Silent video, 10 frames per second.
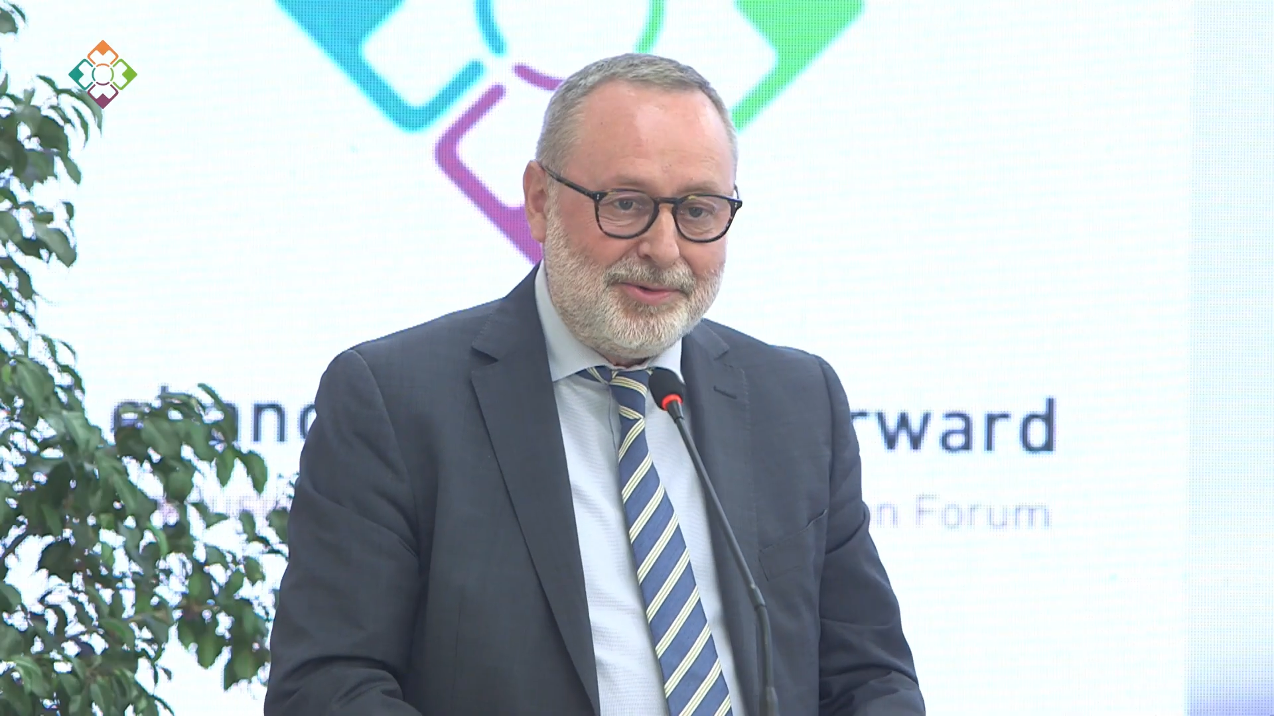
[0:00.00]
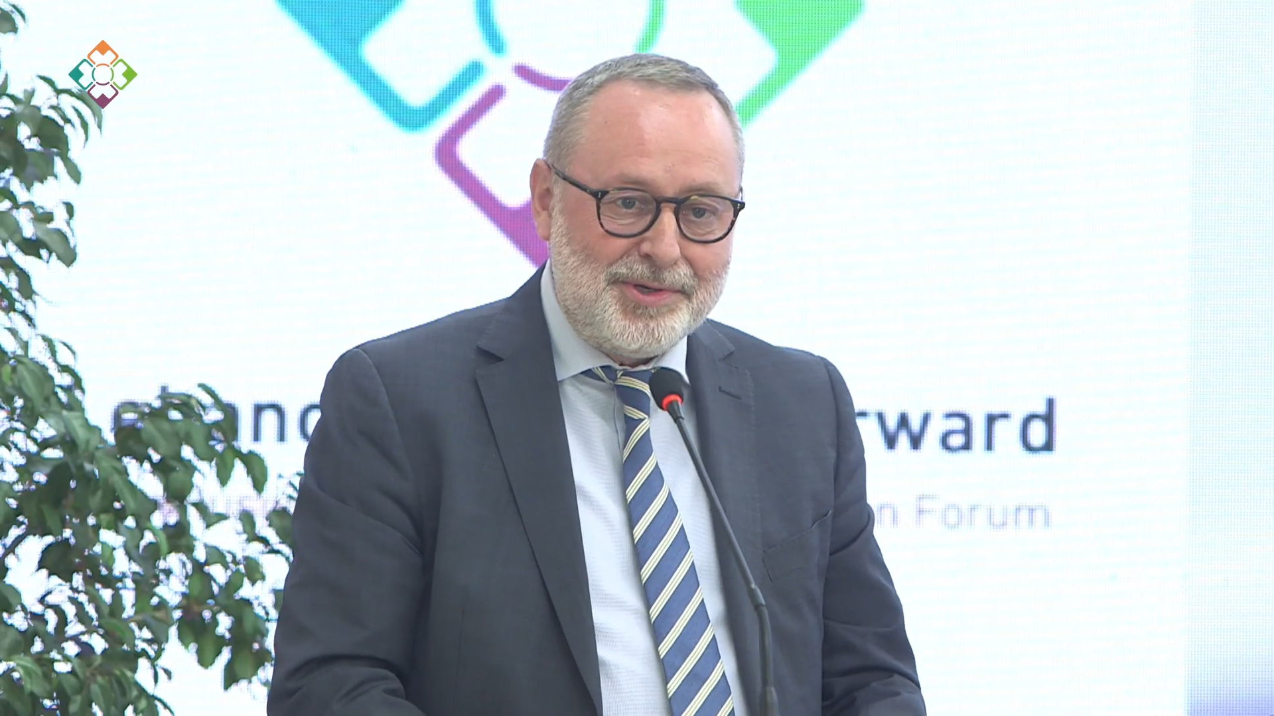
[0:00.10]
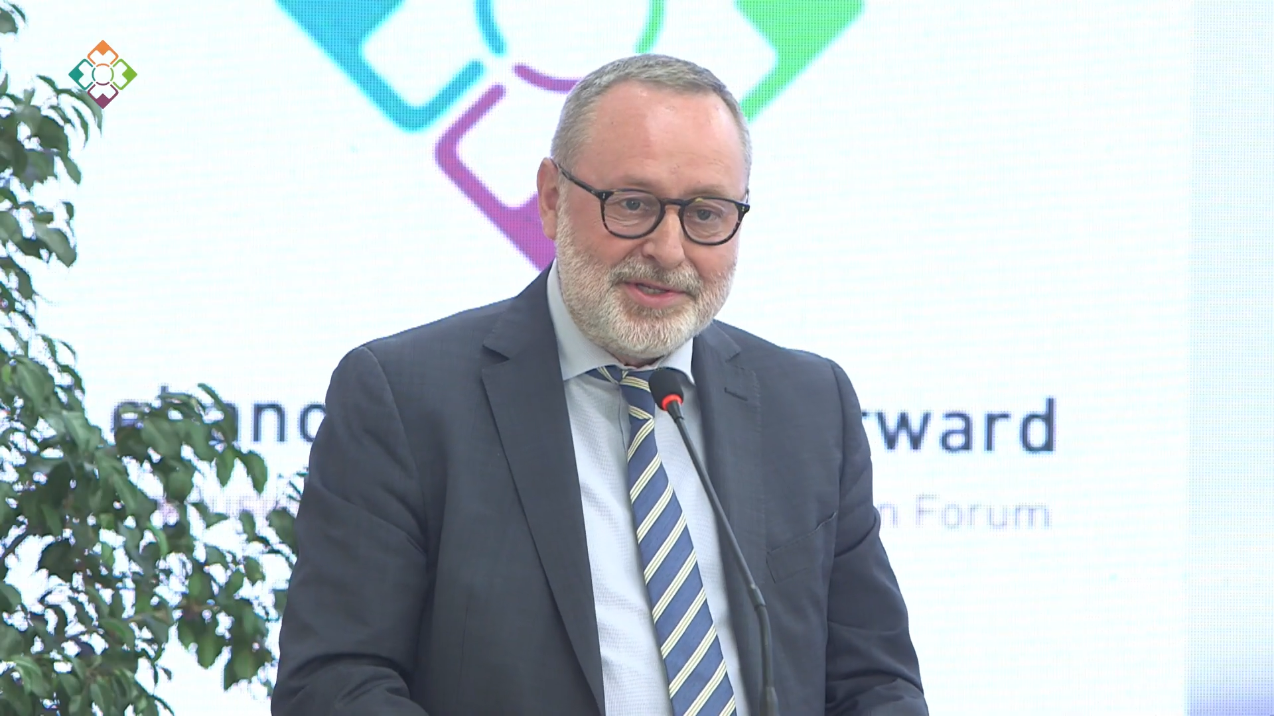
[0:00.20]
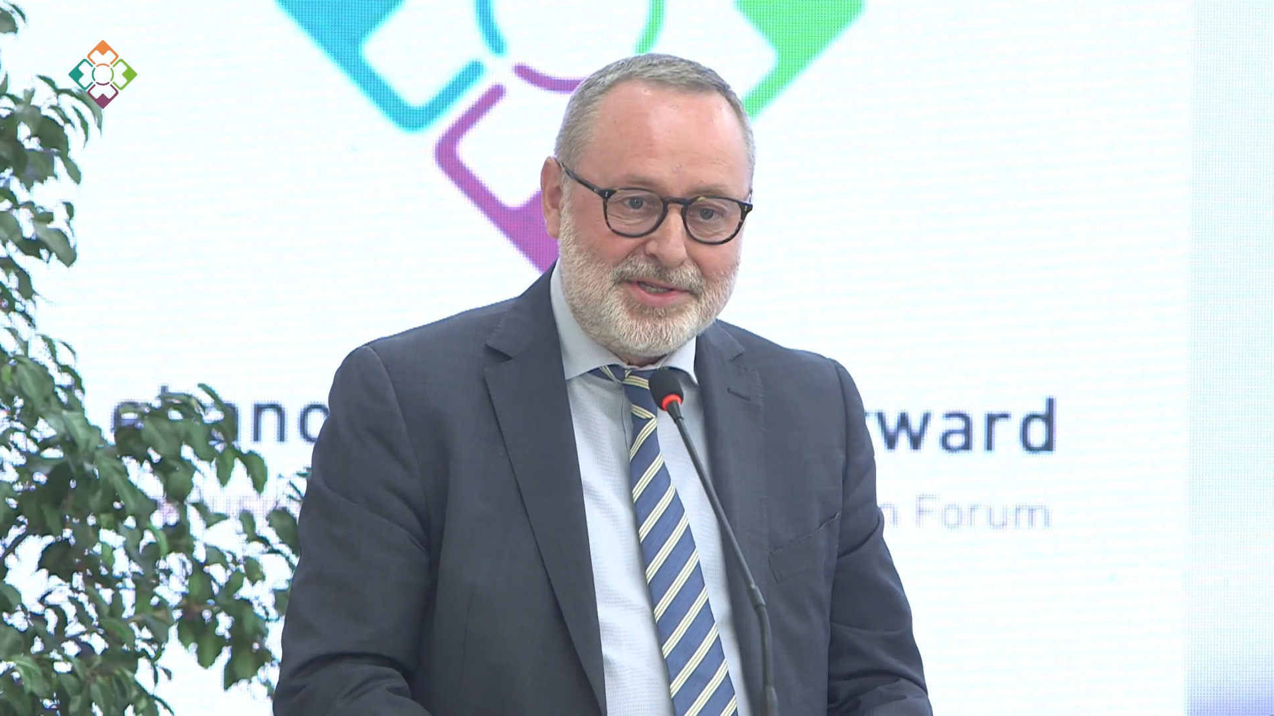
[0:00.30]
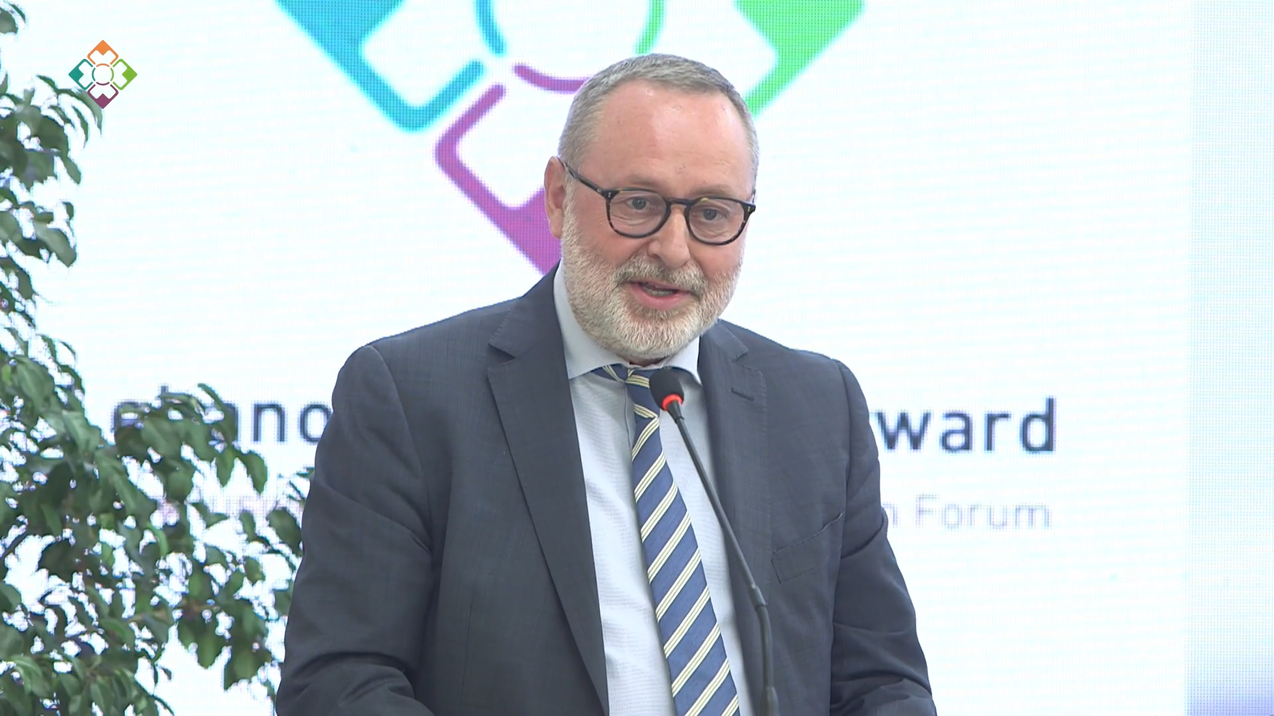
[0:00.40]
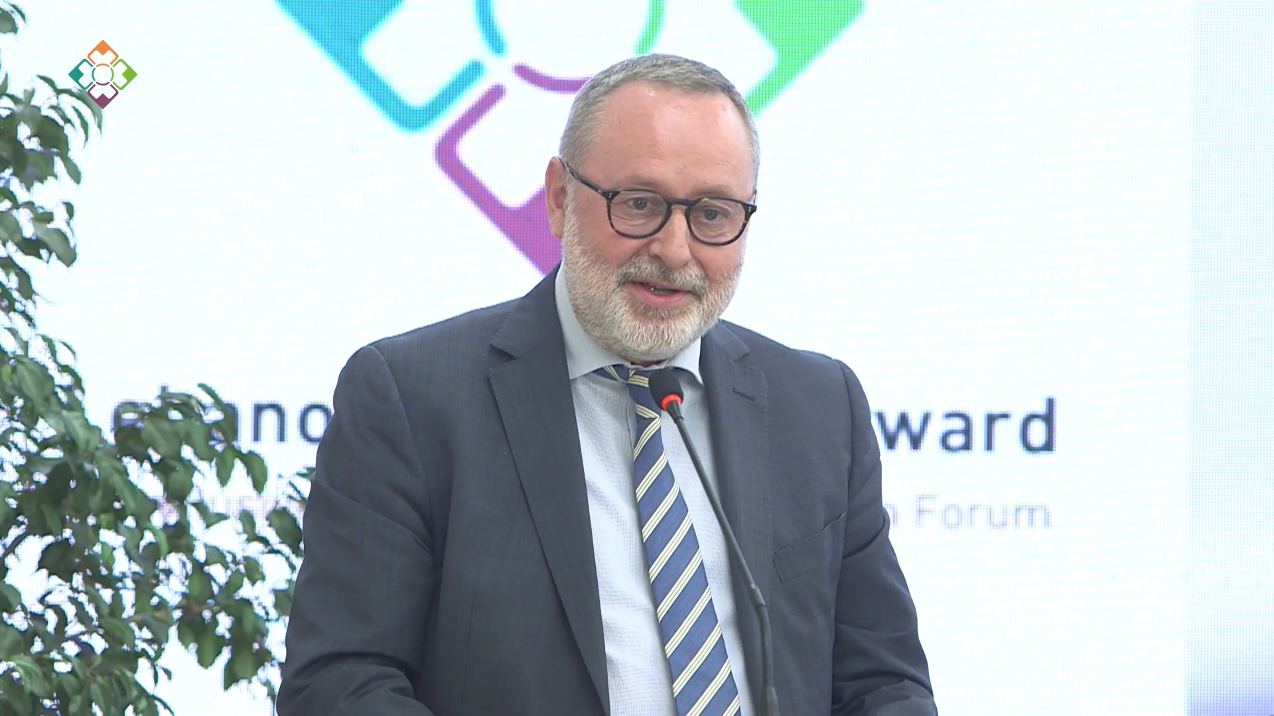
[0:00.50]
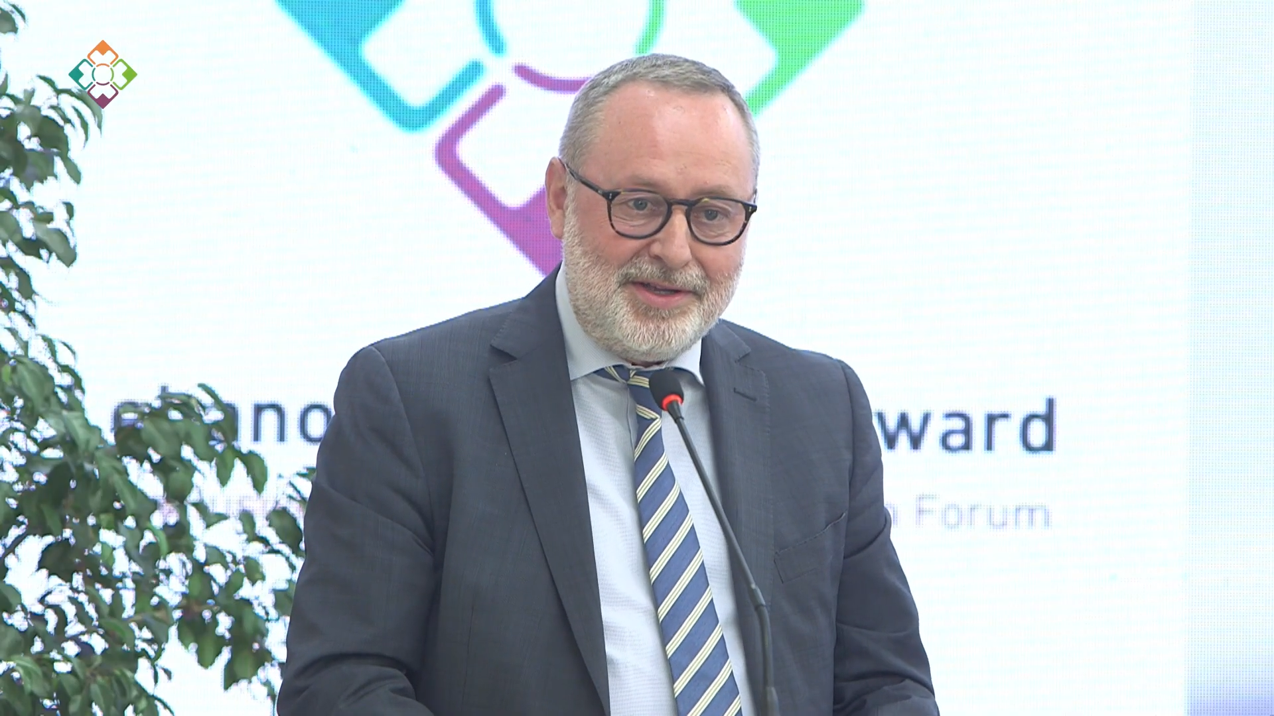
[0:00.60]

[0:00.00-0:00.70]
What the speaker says: it was